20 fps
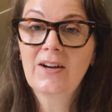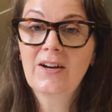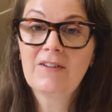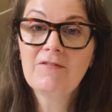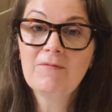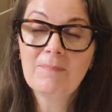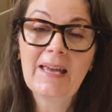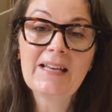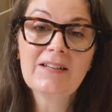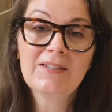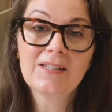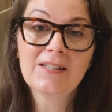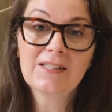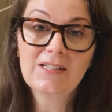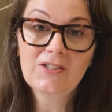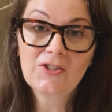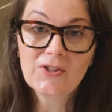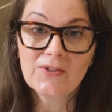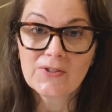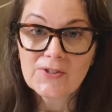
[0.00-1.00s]
I've made
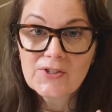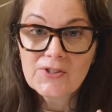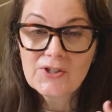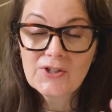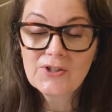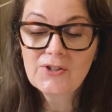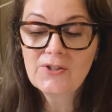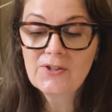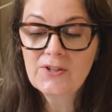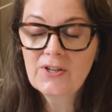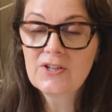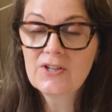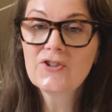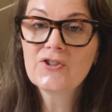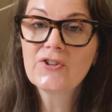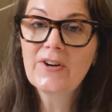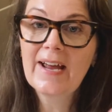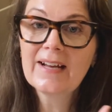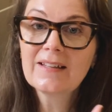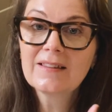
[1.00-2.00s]
decisions to
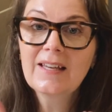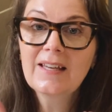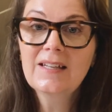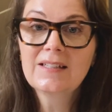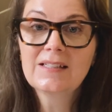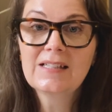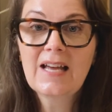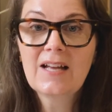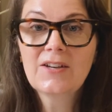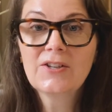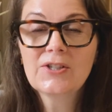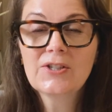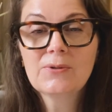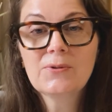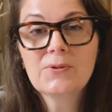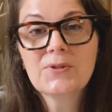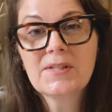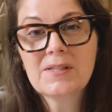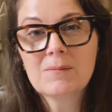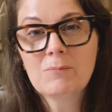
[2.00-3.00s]
contract that down to
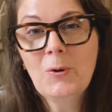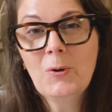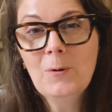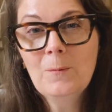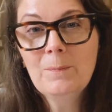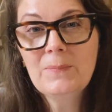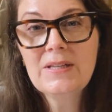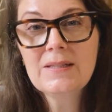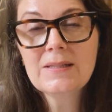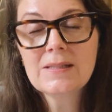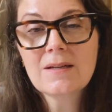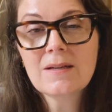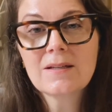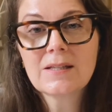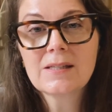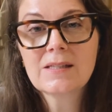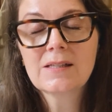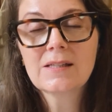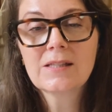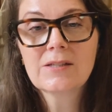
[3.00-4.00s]
a small
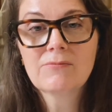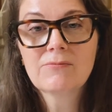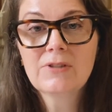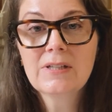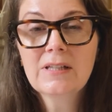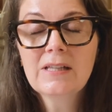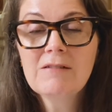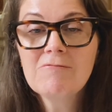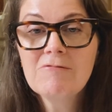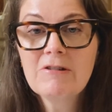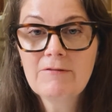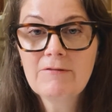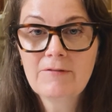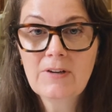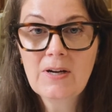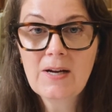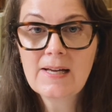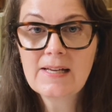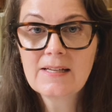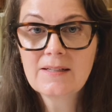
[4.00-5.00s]
business that's really
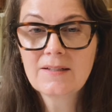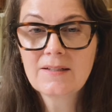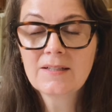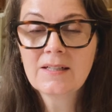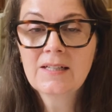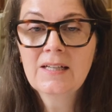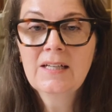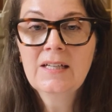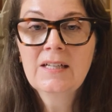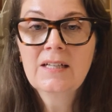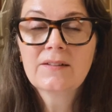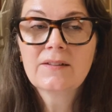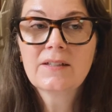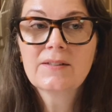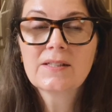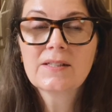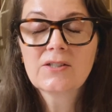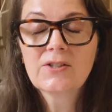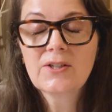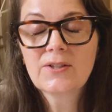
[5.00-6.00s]
refined,
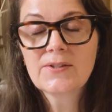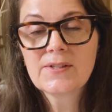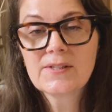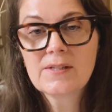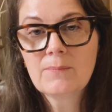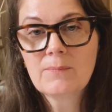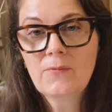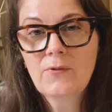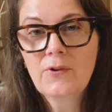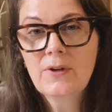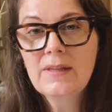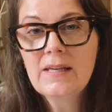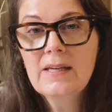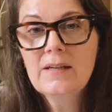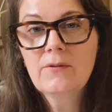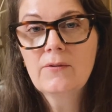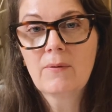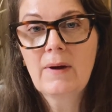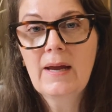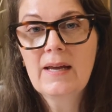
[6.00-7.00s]
that's got some really
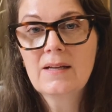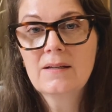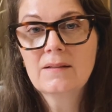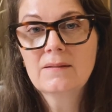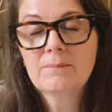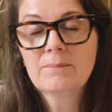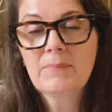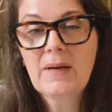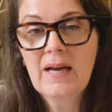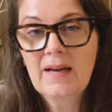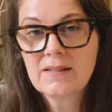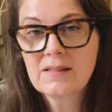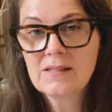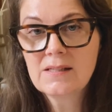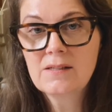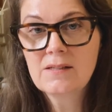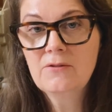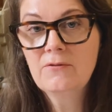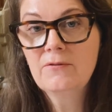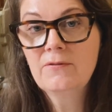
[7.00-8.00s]
great
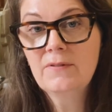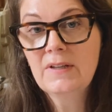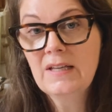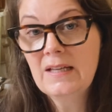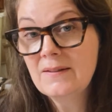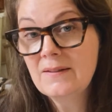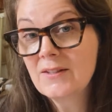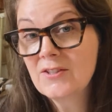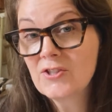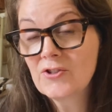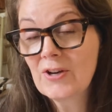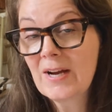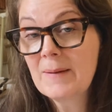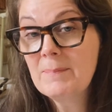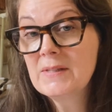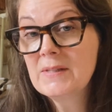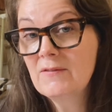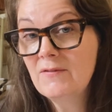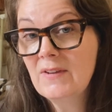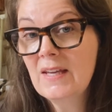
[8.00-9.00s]
passive
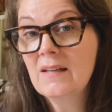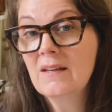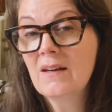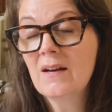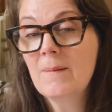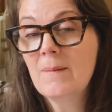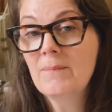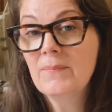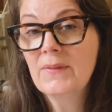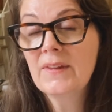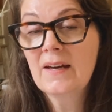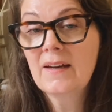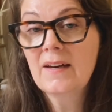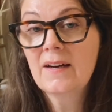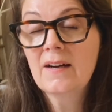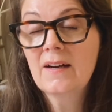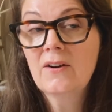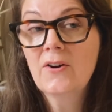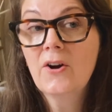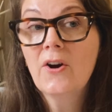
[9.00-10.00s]
streams of income that
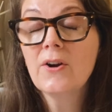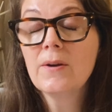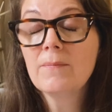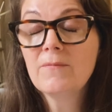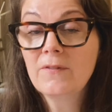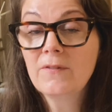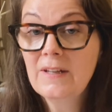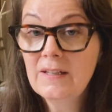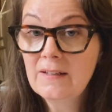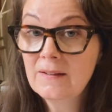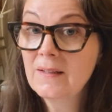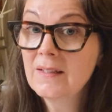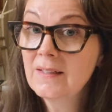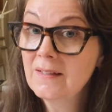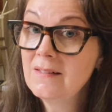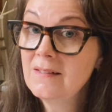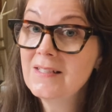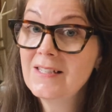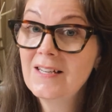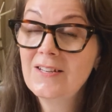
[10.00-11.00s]
are hopefully going to
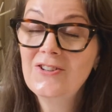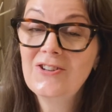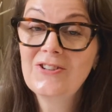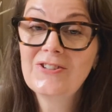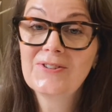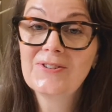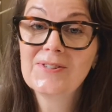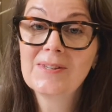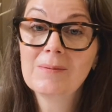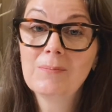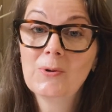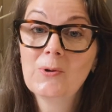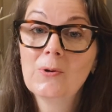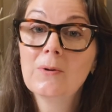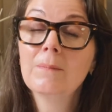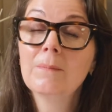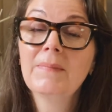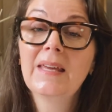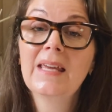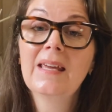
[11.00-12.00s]
continue to
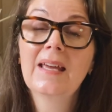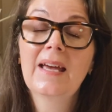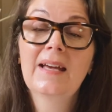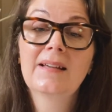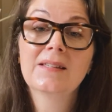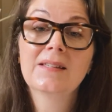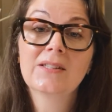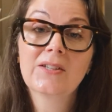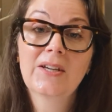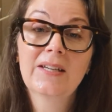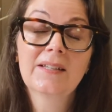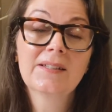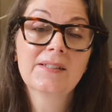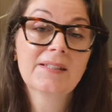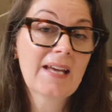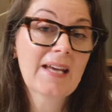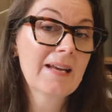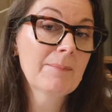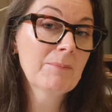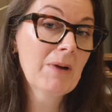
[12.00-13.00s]
support me as I
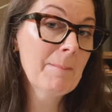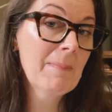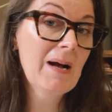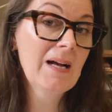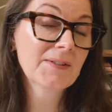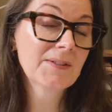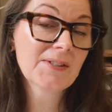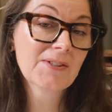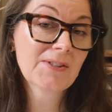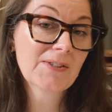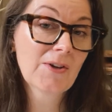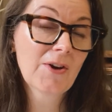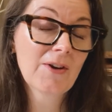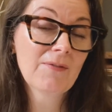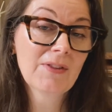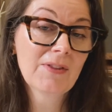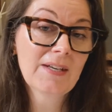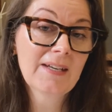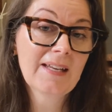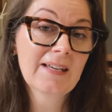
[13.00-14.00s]
undertake my master's
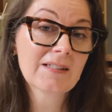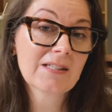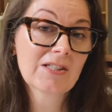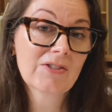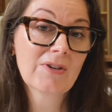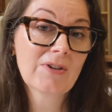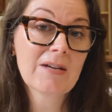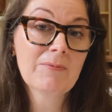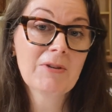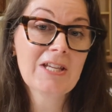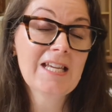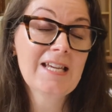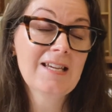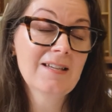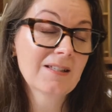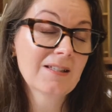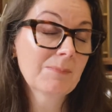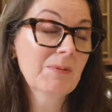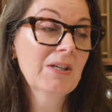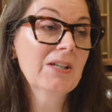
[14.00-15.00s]
over the next 3
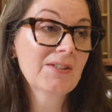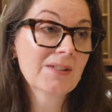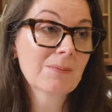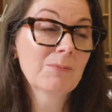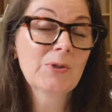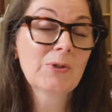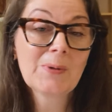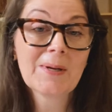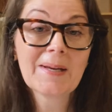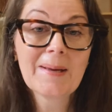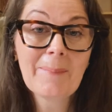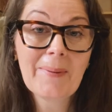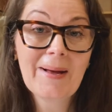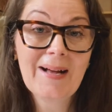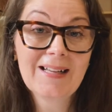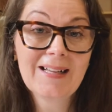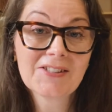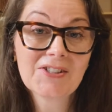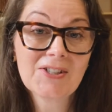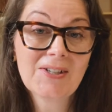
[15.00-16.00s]
years, because I'm doing it
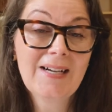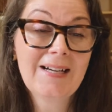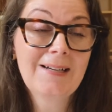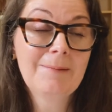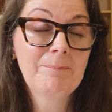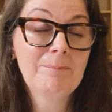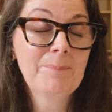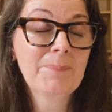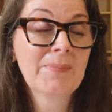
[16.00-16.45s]
part-time.